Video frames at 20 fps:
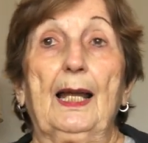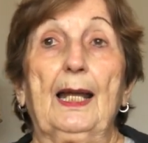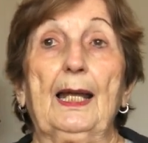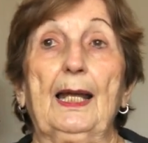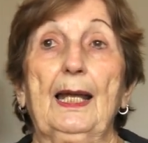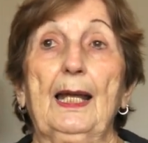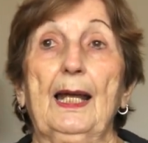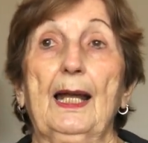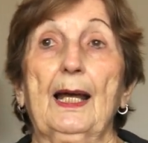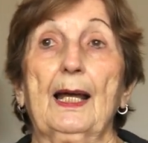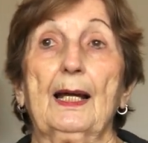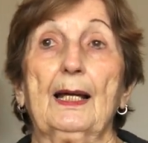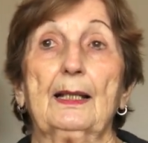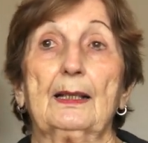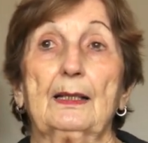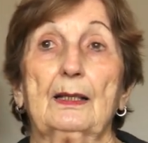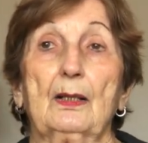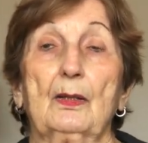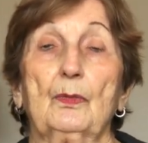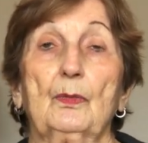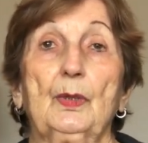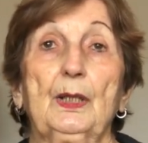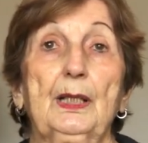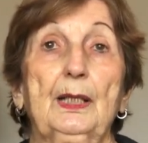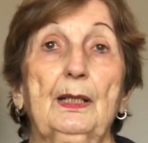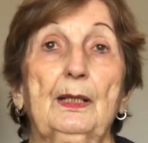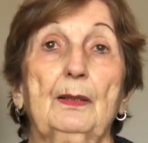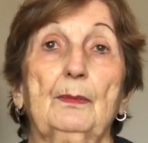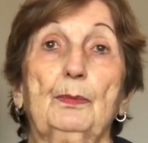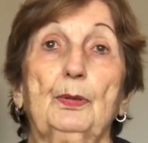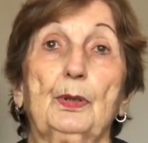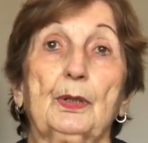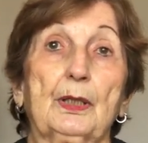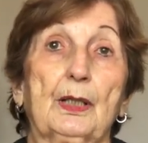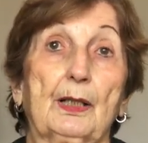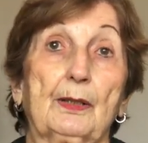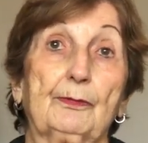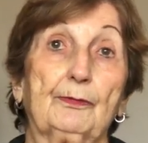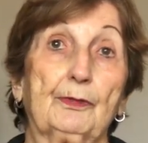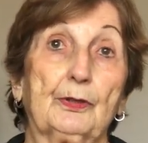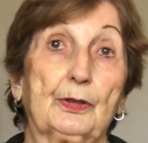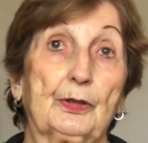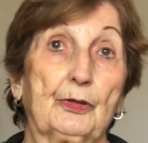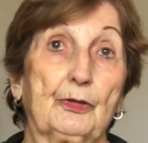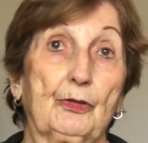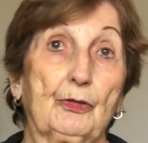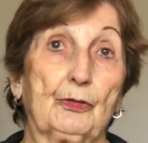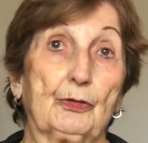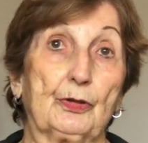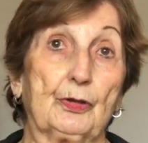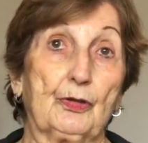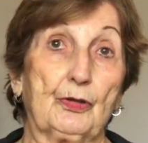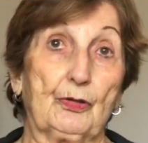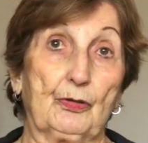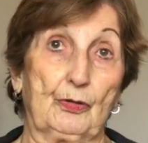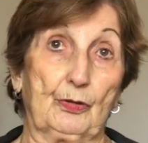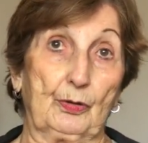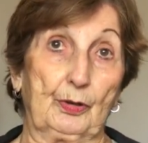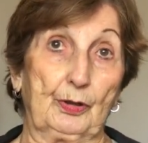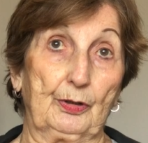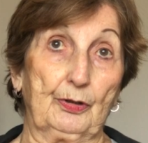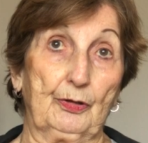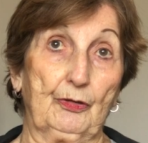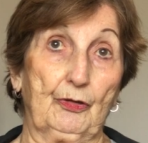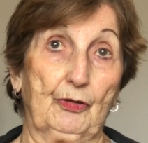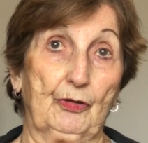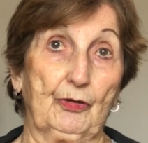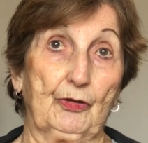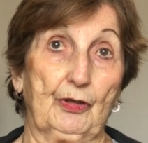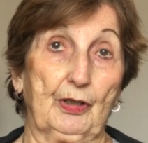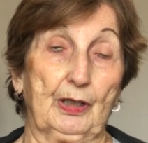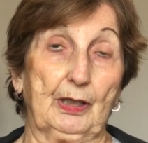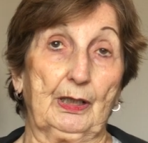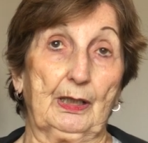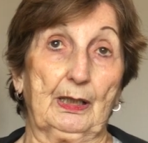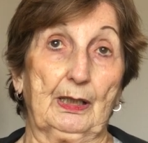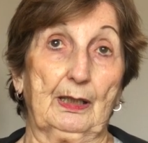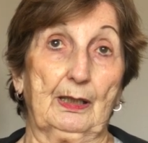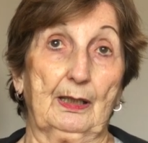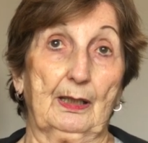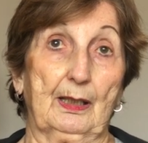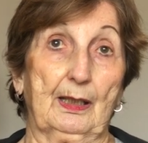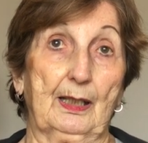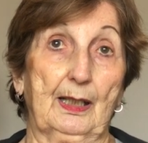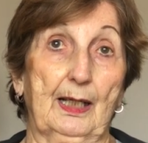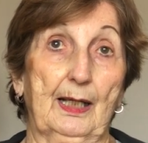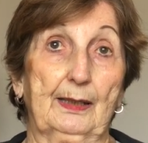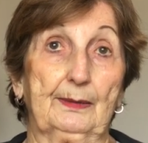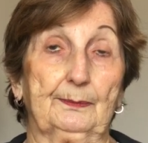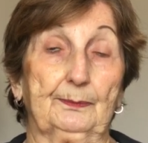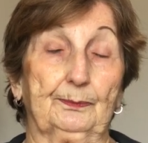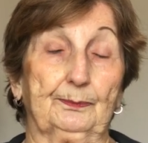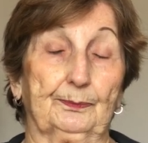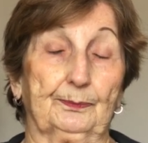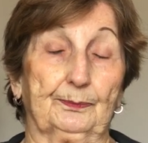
And we put our furniture in storage, thinking that